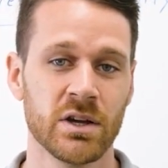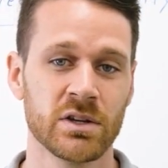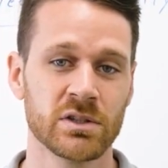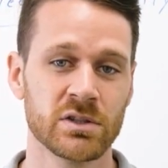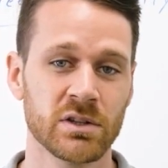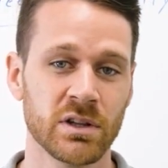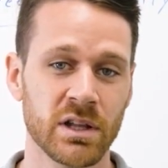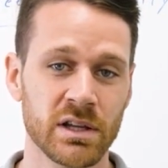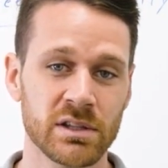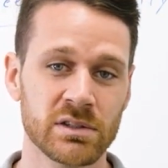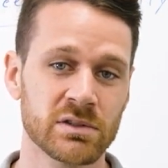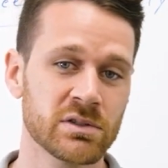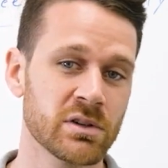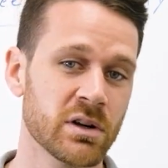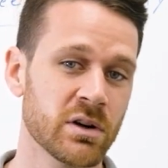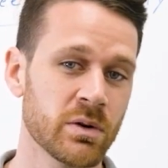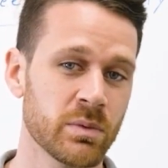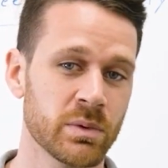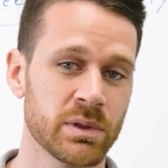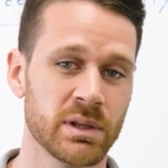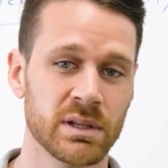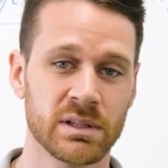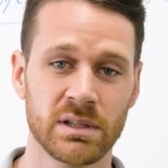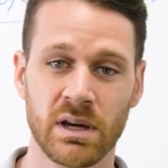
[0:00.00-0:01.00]
So let's
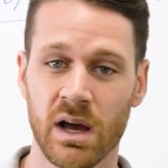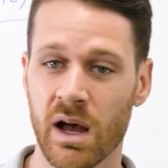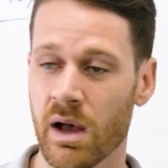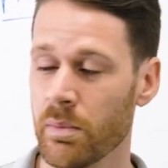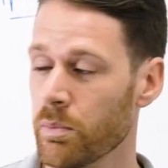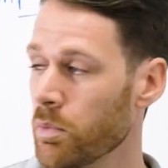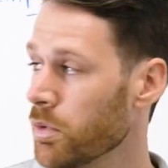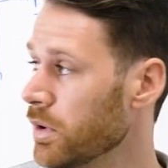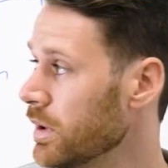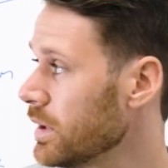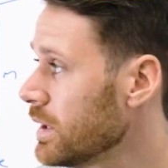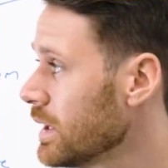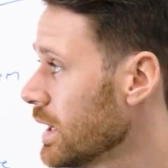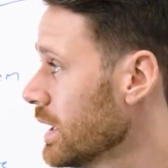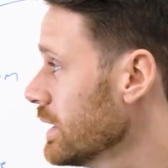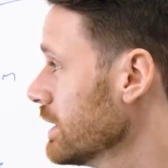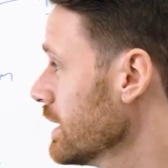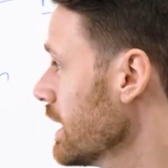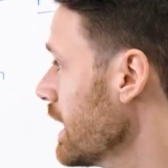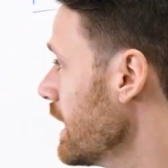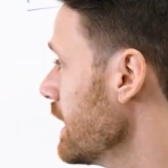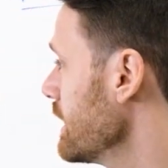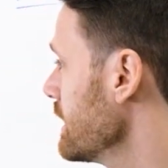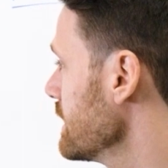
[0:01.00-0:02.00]
start with the top one,
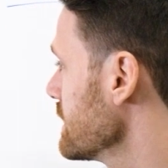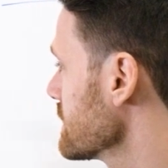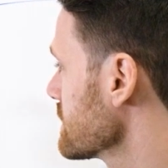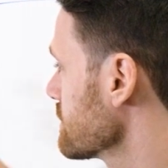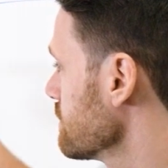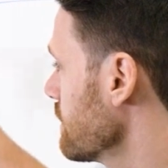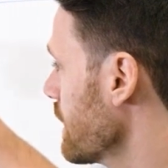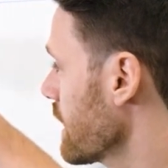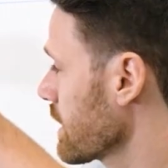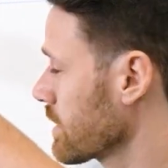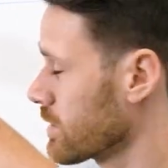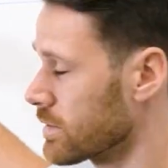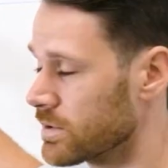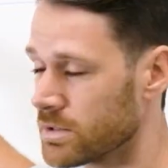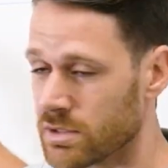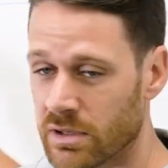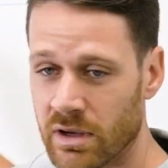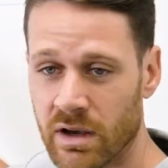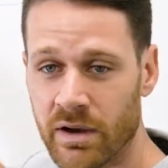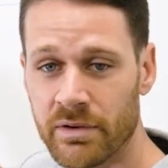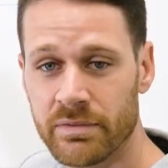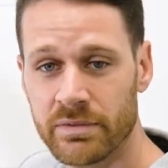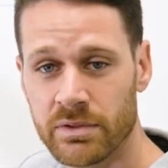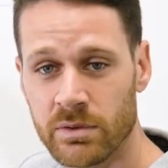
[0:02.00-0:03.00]
and that is
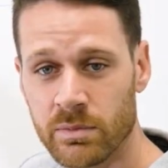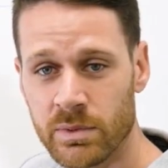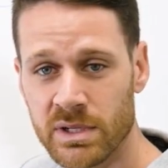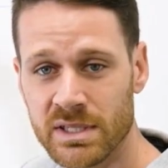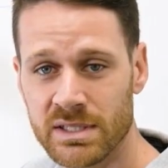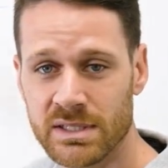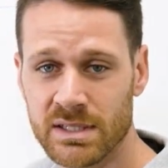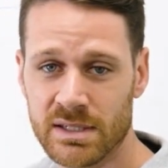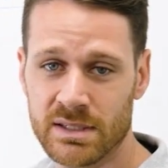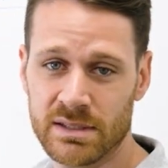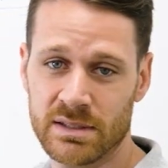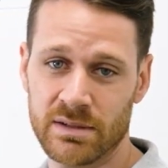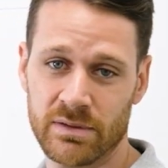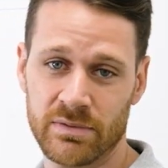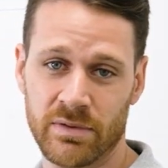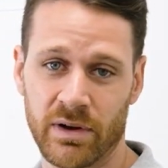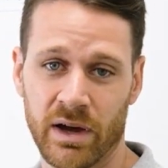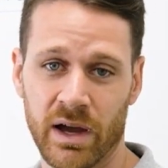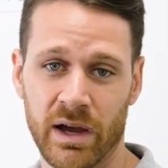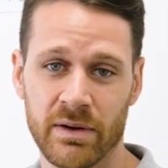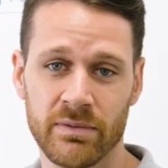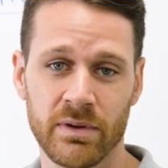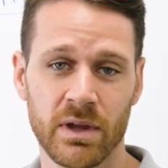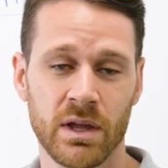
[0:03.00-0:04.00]
Microsoft
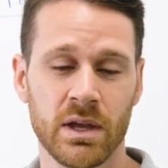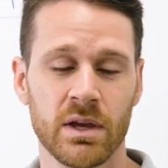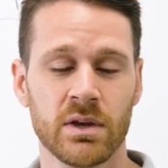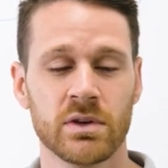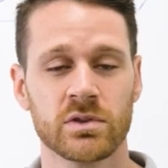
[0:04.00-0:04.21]
365.